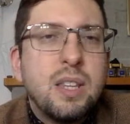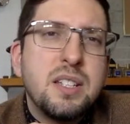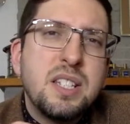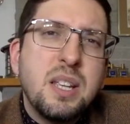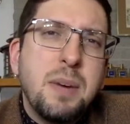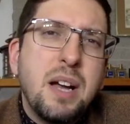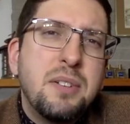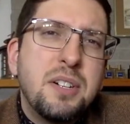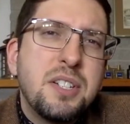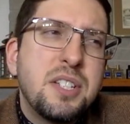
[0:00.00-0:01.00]
Somehow
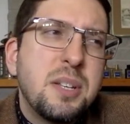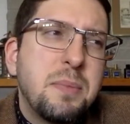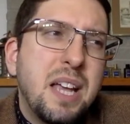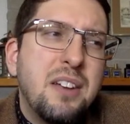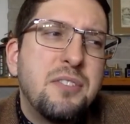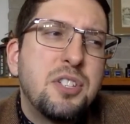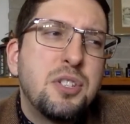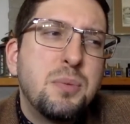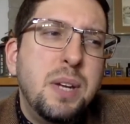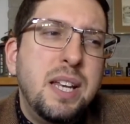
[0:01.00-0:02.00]
there's some kind of
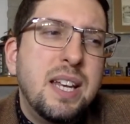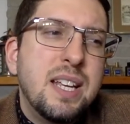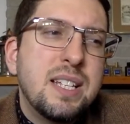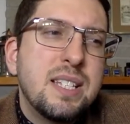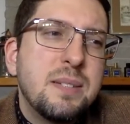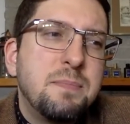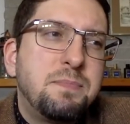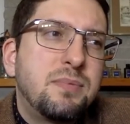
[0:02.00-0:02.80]
sweetness